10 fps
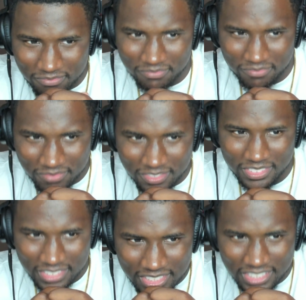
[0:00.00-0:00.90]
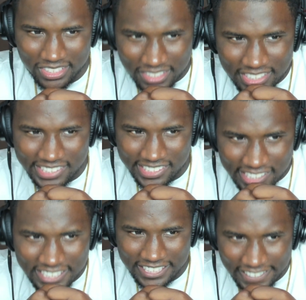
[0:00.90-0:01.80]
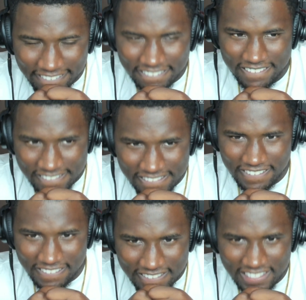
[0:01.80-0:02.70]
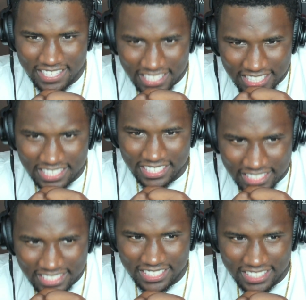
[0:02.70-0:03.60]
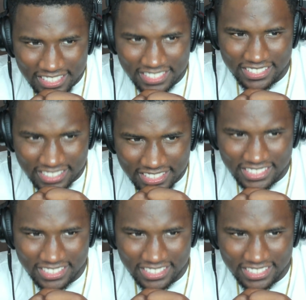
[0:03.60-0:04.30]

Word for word: Everyone better just listen. Uh, black cat cost your pet, that's superstition.